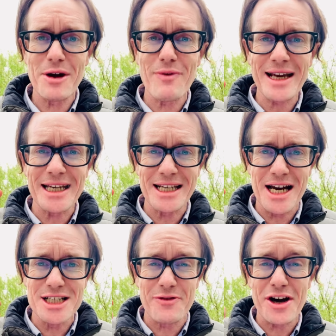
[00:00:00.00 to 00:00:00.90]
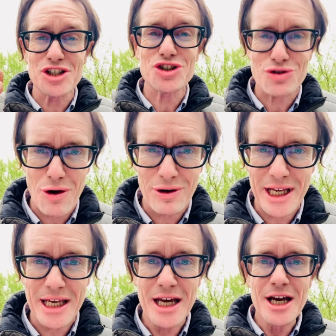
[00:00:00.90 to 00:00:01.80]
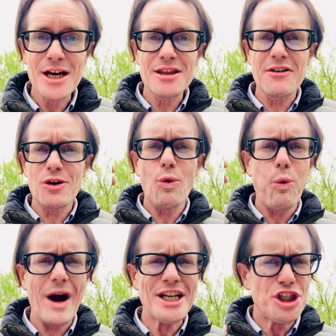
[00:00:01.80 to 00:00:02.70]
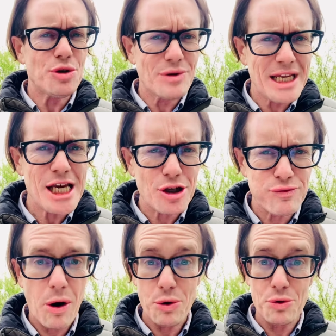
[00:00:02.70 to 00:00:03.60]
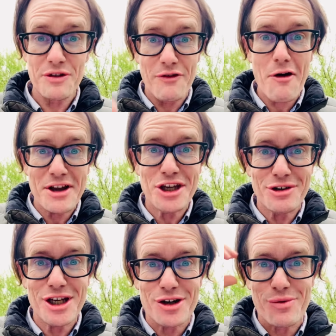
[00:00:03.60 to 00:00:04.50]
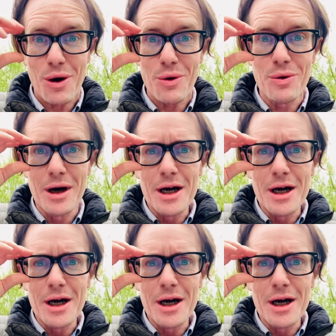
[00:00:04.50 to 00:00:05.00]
We recognize very strongly the quite unique role, or the very unique role,